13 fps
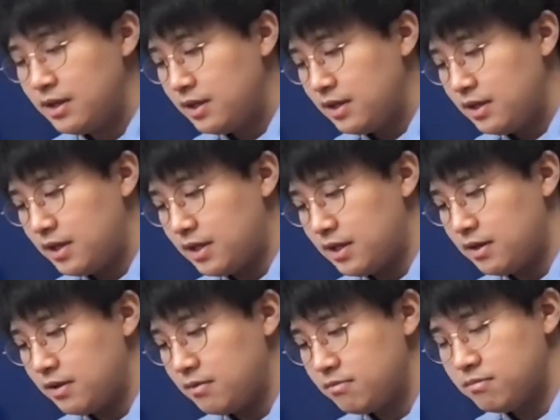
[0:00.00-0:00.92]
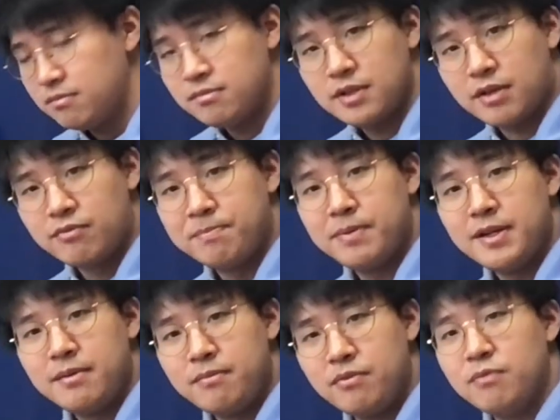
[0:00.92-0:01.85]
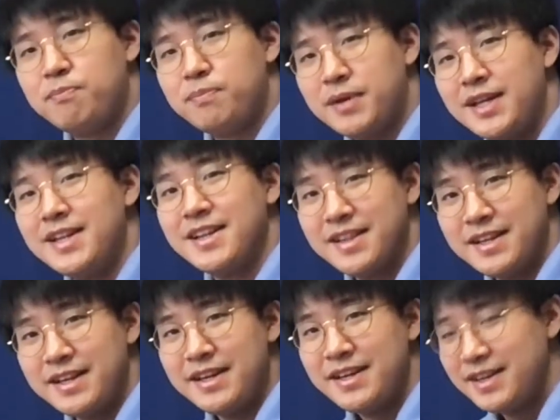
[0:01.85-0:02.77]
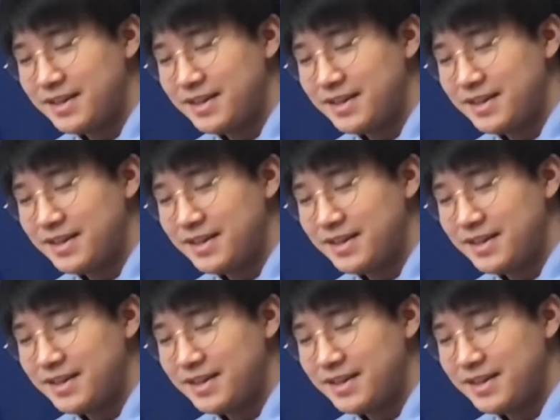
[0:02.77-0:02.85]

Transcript: like repeatedly.